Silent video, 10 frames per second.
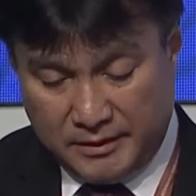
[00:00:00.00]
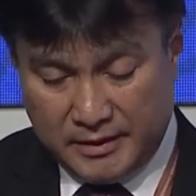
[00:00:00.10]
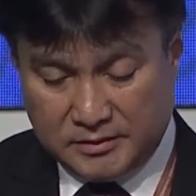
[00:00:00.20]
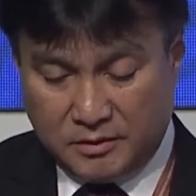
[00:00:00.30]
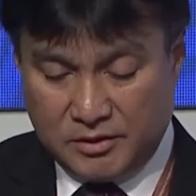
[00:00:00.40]

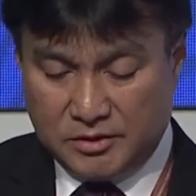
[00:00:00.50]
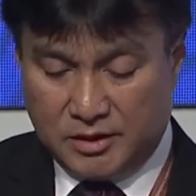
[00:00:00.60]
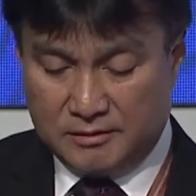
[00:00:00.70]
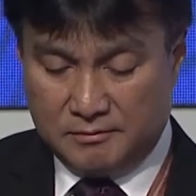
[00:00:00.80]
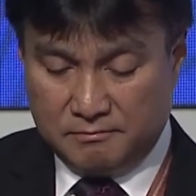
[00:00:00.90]
as a
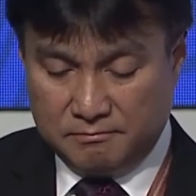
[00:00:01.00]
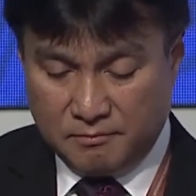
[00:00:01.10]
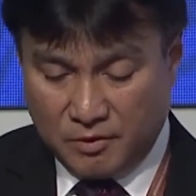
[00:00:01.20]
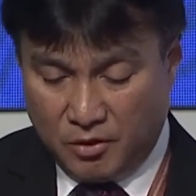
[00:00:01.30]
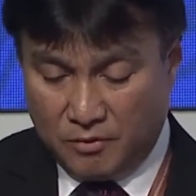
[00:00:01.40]
result
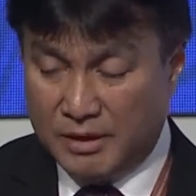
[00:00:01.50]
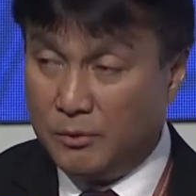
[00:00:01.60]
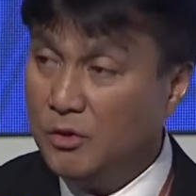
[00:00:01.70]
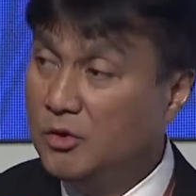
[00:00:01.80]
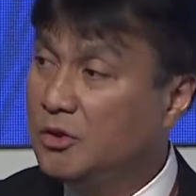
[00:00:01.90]
of
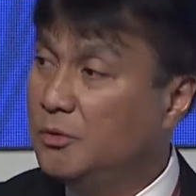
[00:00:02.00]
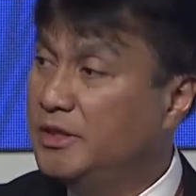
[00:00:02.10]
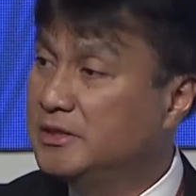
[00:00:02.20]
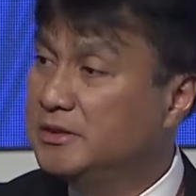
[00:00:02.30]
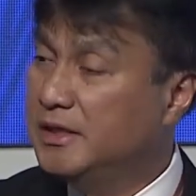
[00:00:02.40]
our
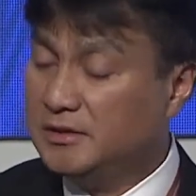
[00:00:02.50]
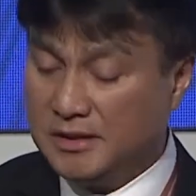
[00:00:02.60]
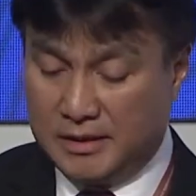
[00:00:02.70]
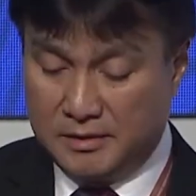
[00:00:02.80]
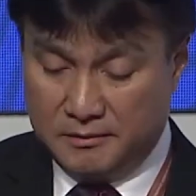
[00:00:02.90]
ongoing
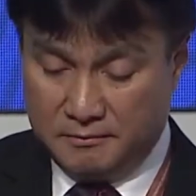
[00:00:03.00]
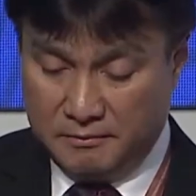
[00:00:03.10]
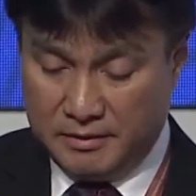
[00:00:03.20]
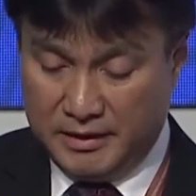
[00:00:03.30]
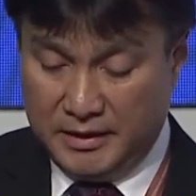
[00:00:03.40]
CSR
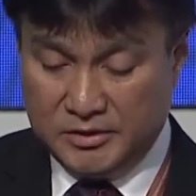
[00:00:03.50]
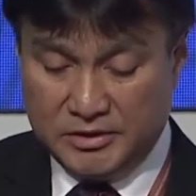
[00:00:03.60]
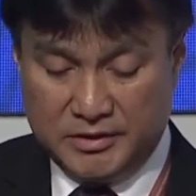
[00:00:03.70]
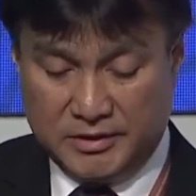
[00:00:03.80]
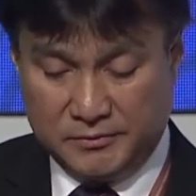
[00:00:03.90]

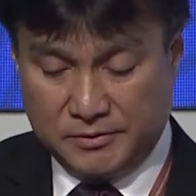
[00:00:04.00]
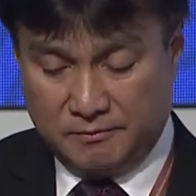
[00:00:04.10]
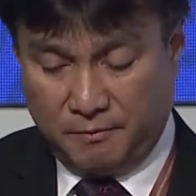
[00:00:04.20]
initiatives